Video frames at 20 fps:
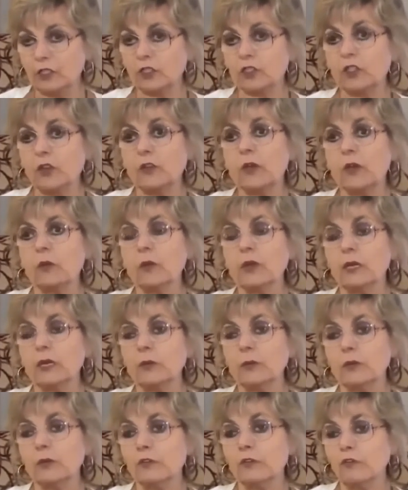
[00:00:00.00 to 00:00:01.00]
so that
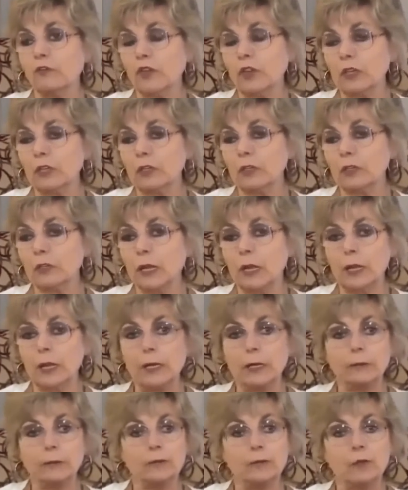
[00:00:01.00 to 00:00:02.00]
we would feel
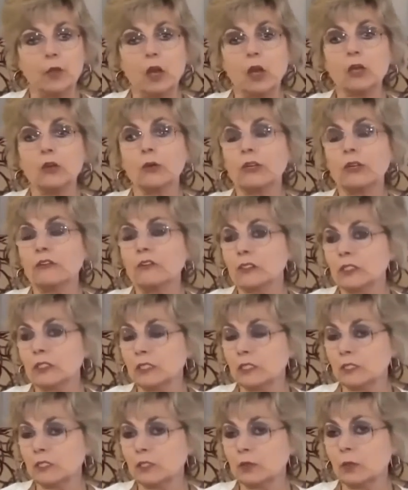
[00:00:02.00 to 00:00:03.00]
our
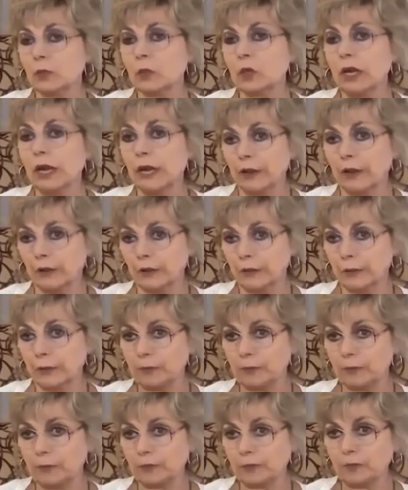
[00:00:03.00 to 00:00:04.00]
grievances were
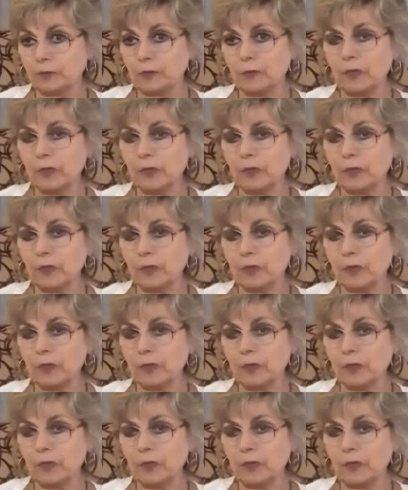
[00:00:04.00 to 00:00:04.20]
aired